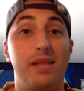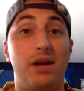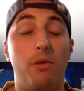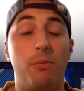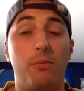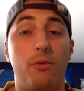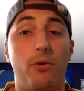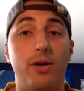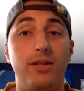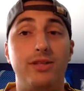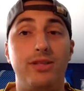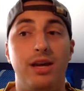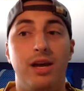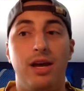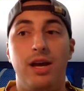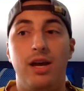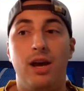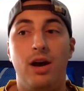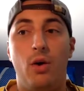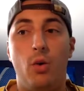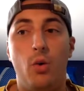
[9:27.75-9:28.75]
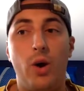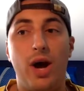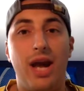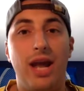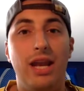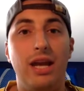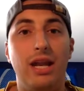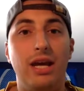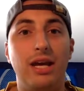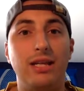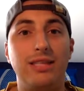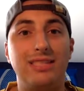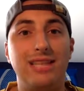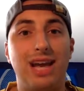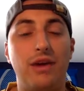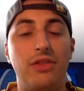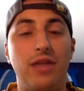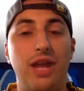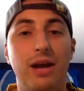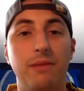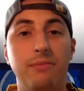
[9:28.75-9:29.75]
There were points when
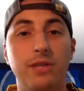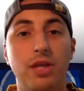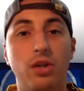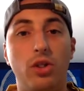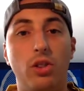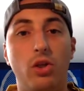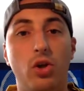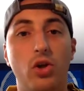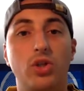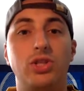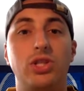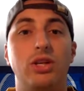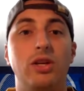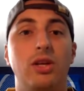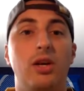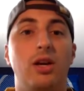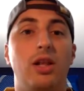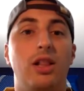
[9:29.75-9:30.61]
Southampton looked